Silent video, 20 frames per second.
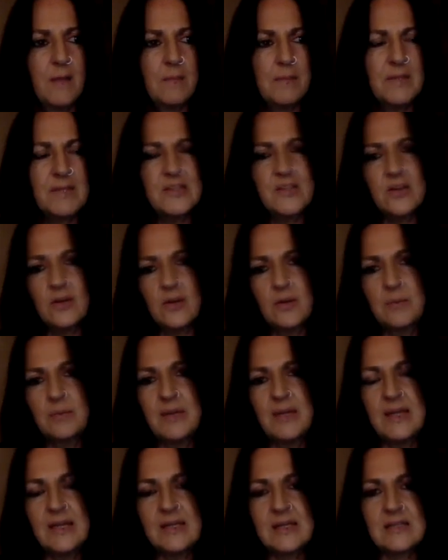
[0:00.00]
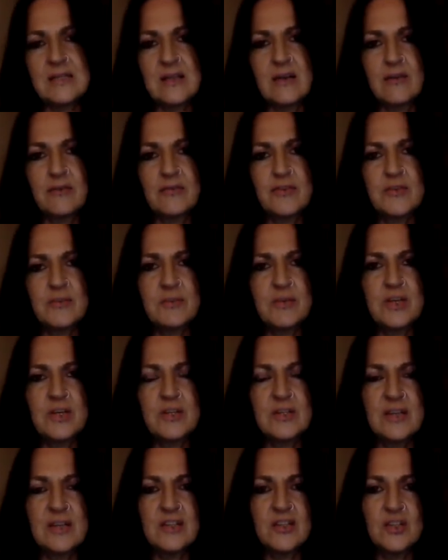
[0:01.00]
But it's not completely selfish,
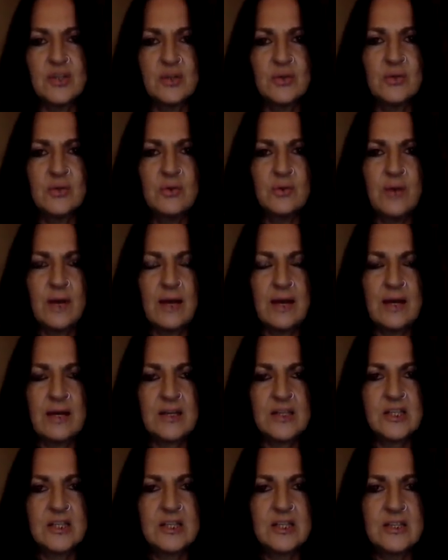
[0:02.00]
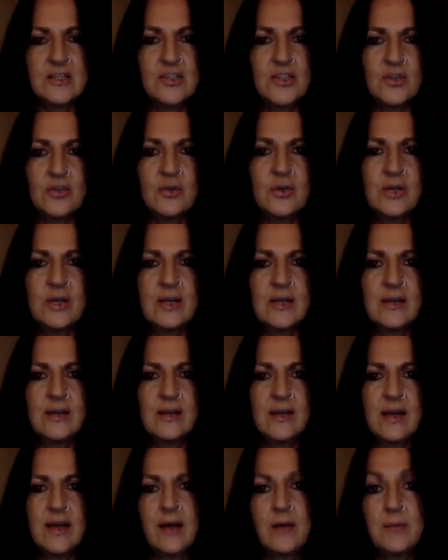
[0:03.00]
because I do actually enjoy
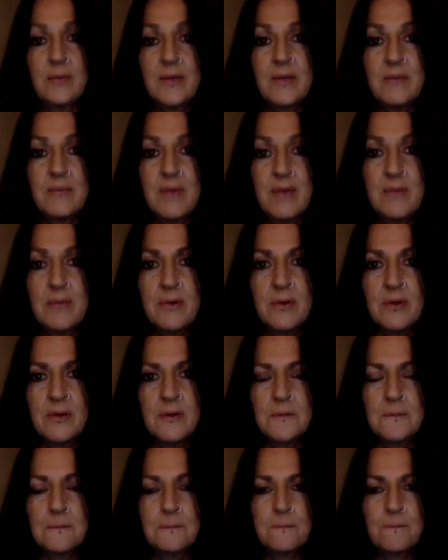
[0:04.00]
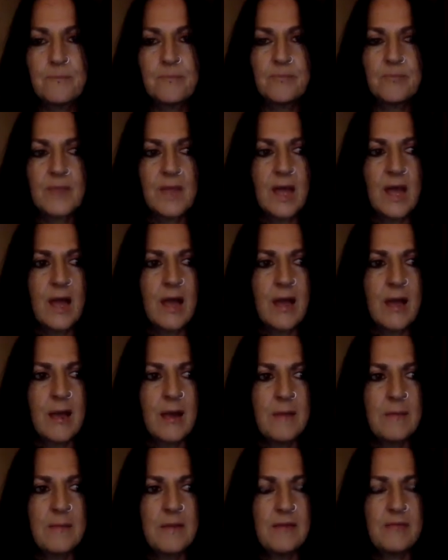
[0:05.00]
helping people.
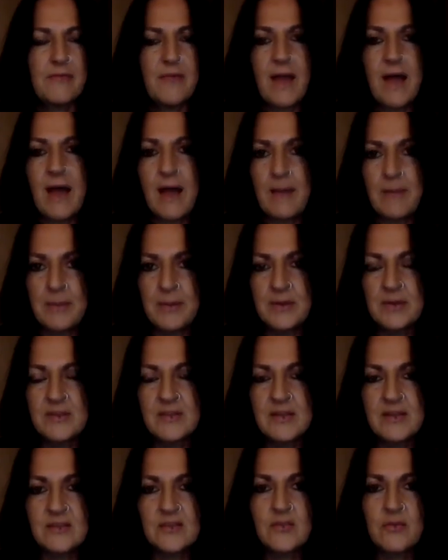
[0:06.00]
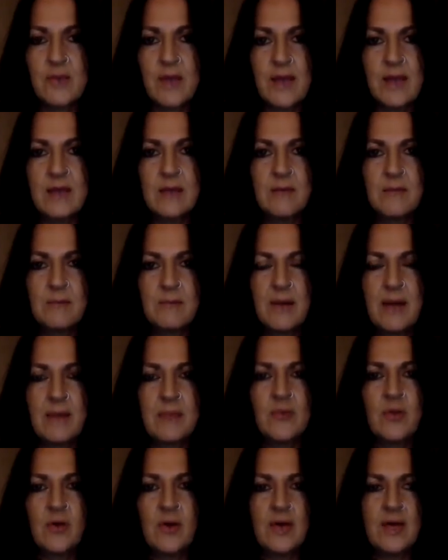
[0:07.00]
If that happens, that's great. But
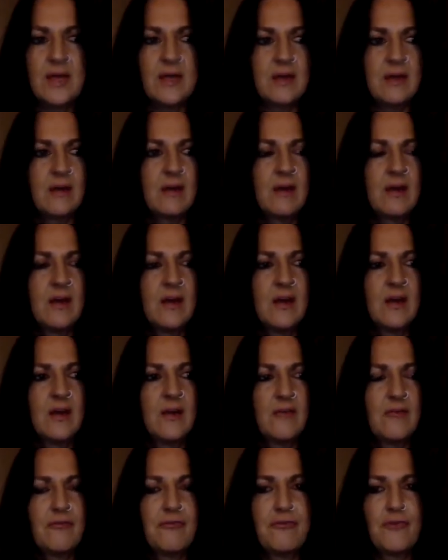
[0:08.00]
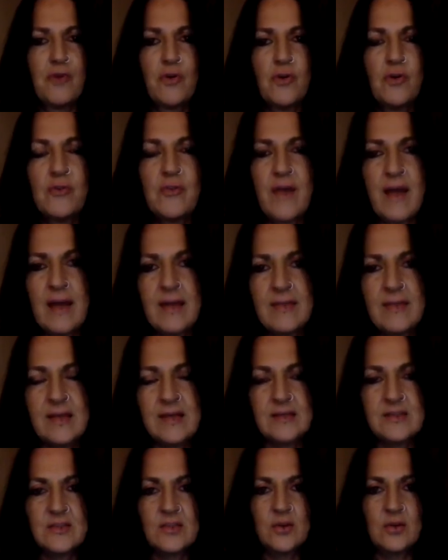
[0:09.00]
I'm not here for that.
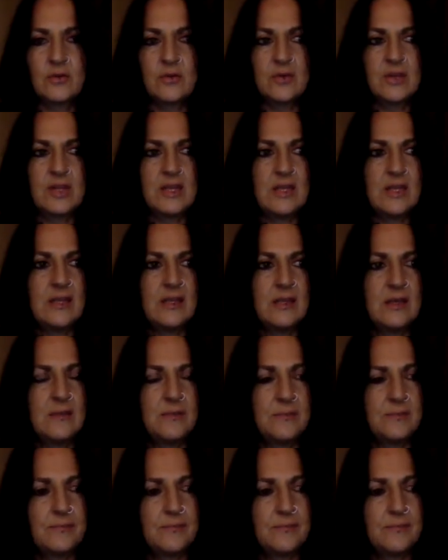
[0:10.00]
That's not the...